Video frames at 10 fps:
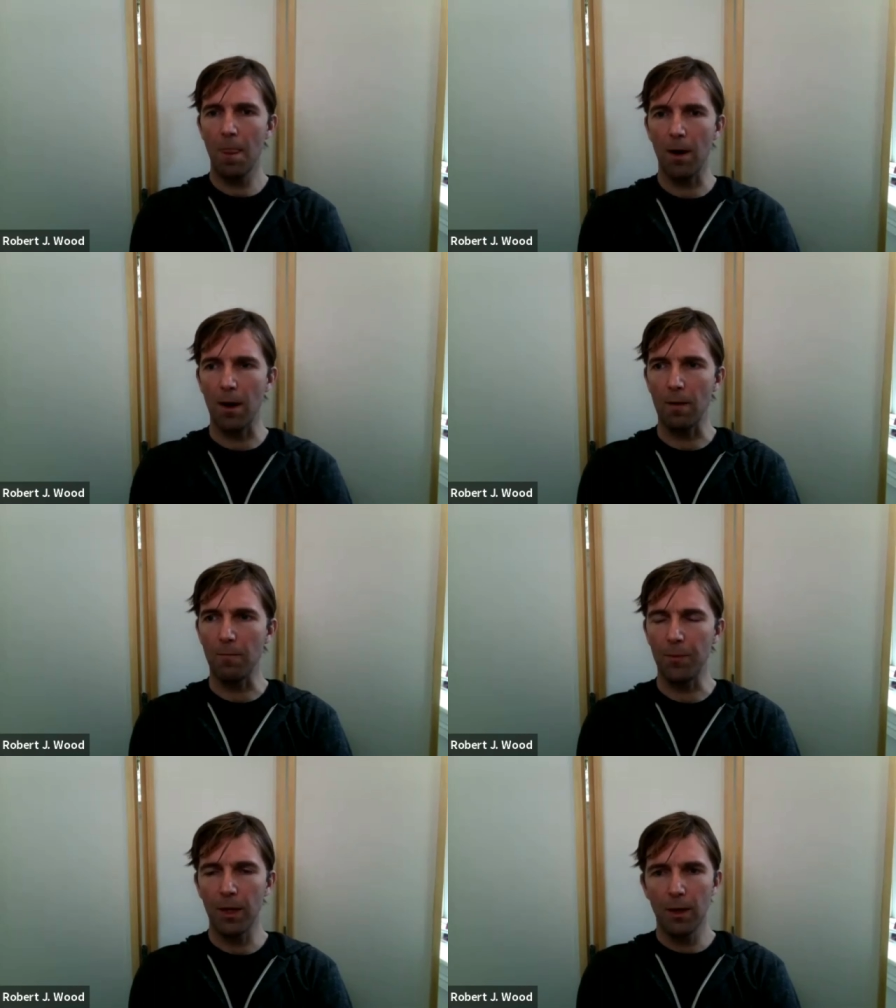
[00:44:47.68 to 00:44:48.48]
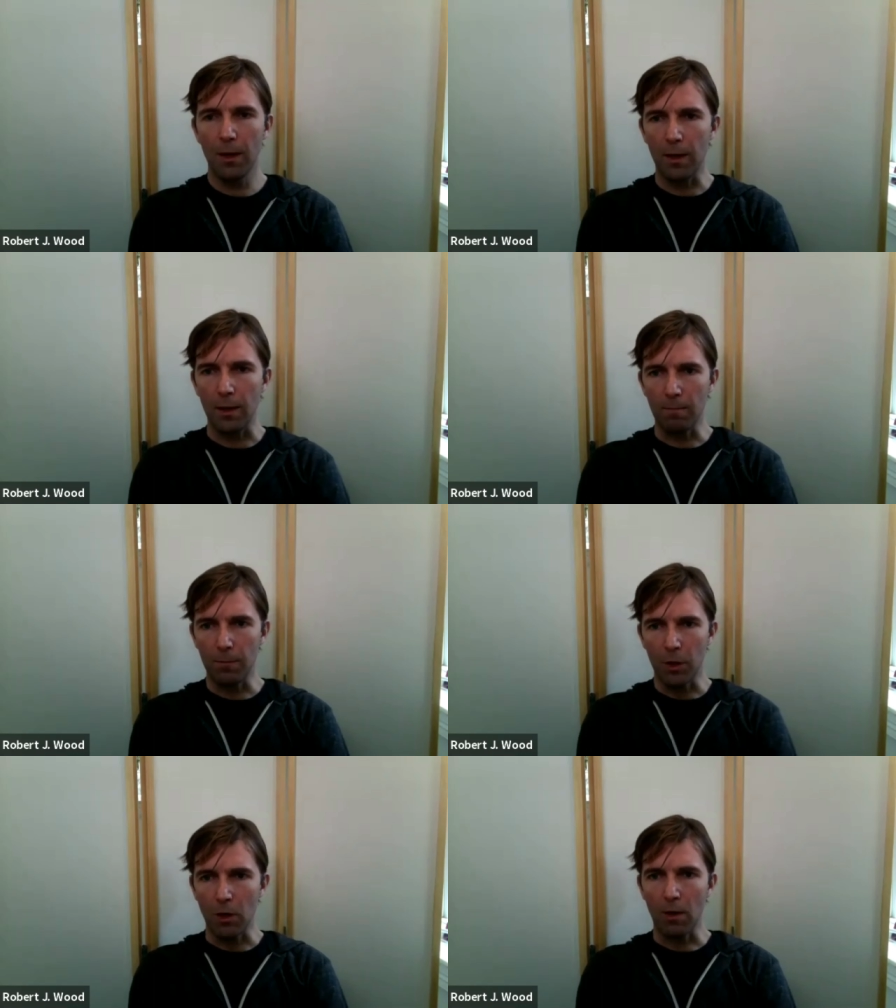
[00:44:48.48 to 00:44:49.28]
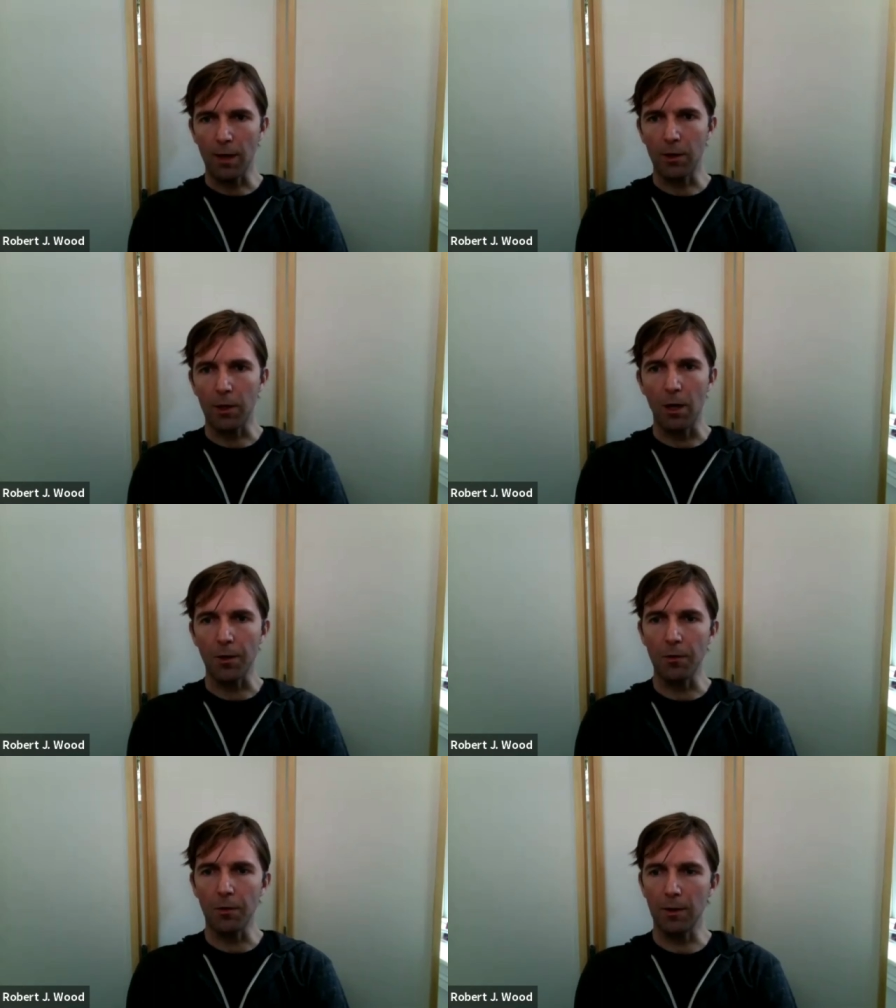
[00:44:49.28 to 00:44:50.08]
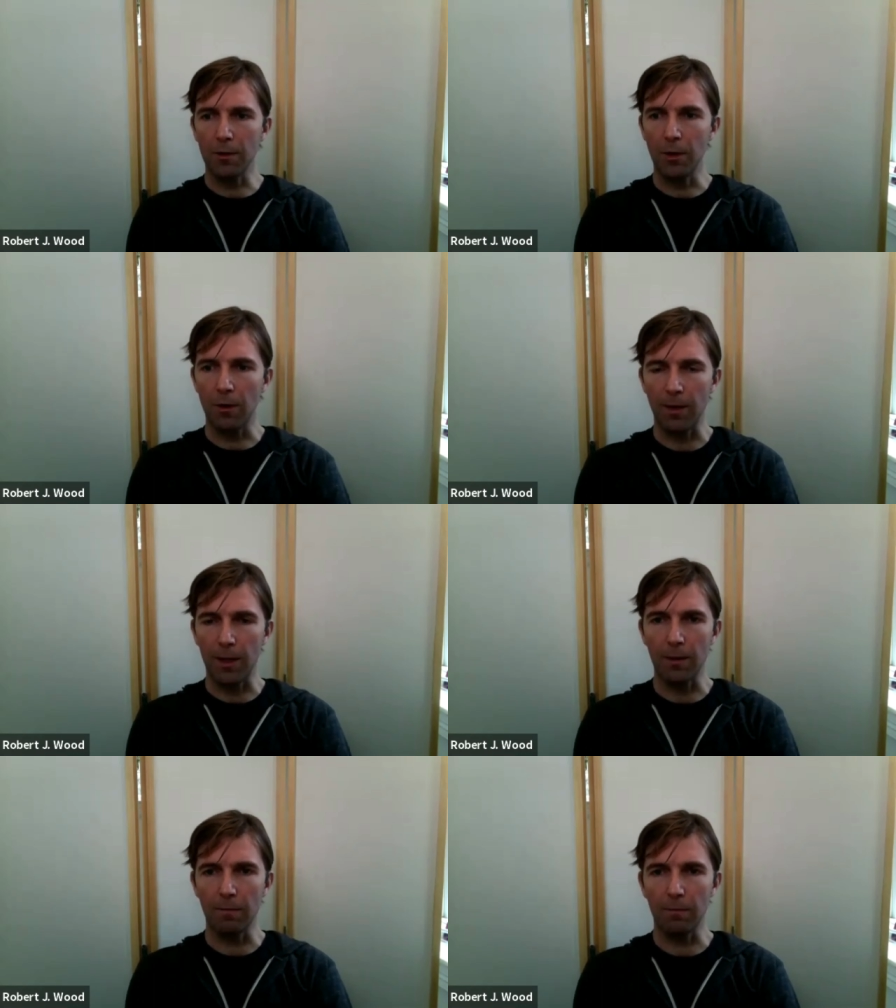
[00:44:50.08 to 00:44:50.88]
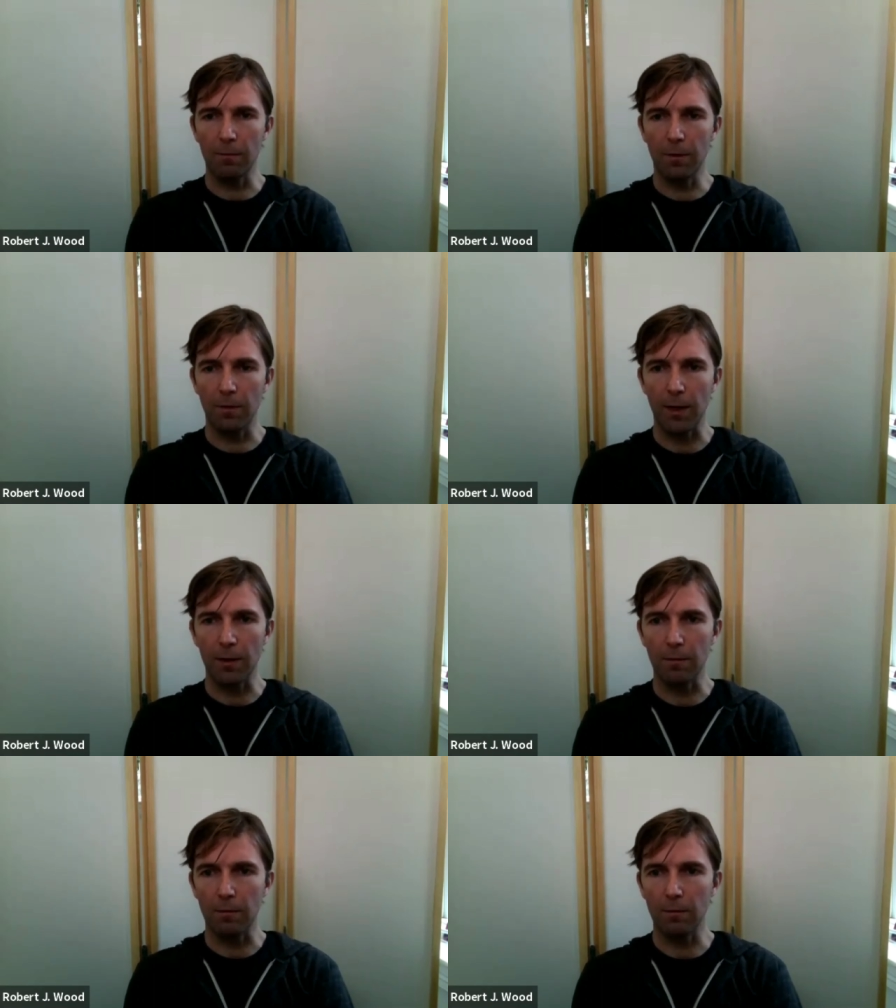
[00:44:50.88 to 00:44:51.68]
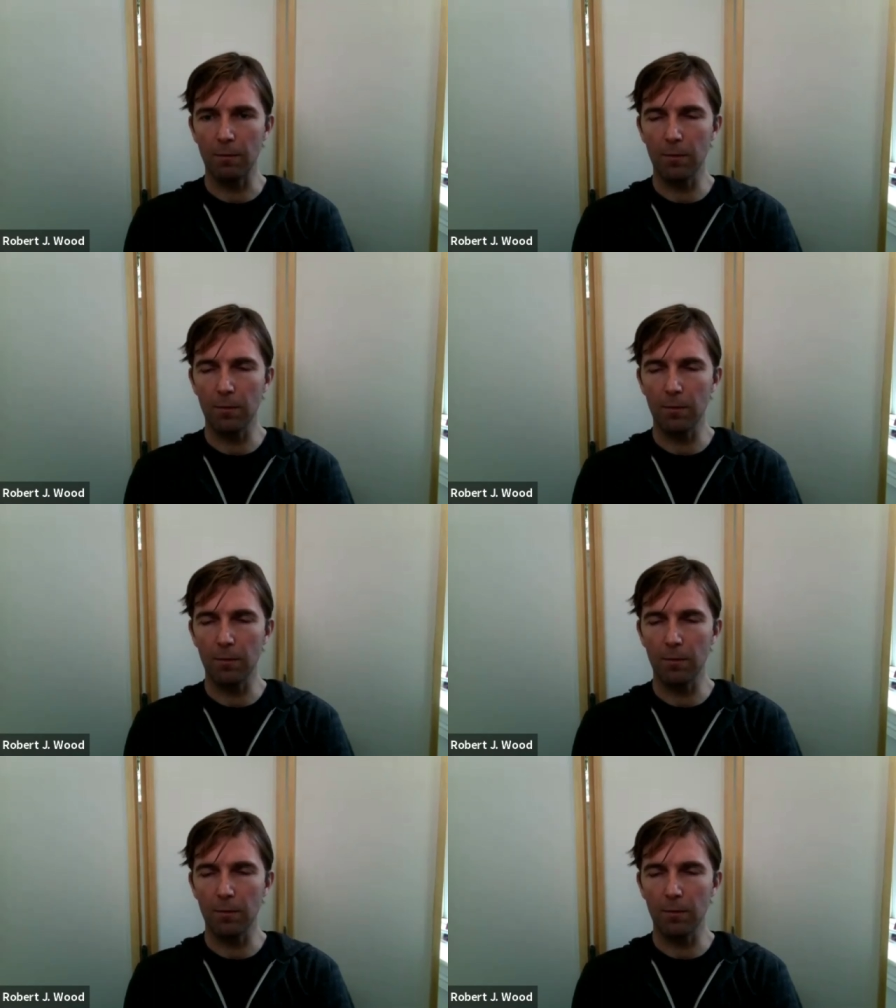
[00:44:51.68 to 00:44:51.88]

Um, and you know i could argue that you know if i can if i can